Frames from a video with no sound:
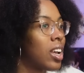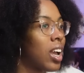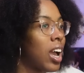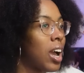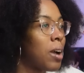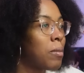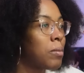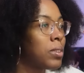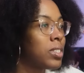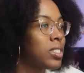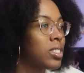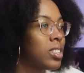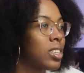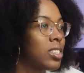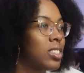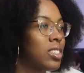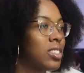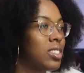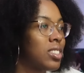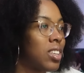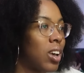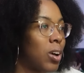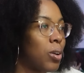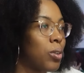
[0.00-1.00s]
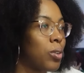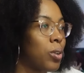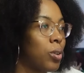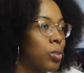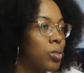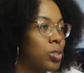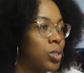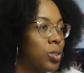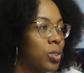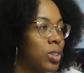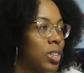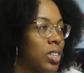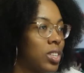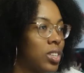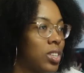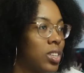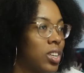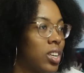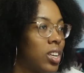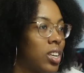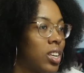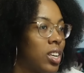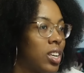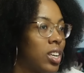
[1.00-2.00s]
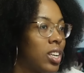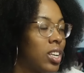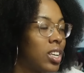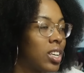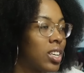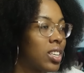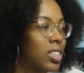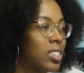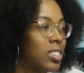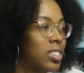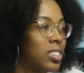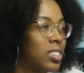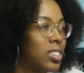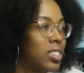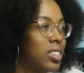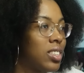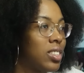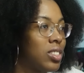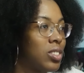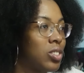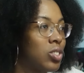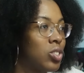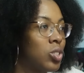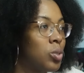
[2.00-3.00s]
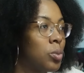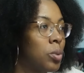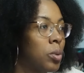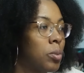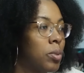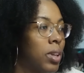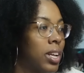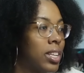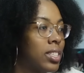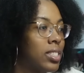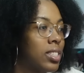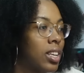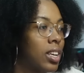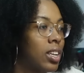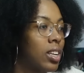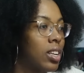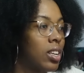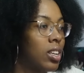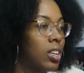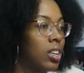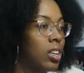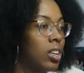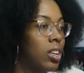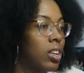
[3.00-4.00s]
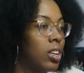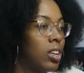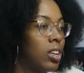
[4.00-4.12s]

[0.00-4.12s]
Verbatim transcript: How much does he tell Gojo here? Cause he is super blindsided.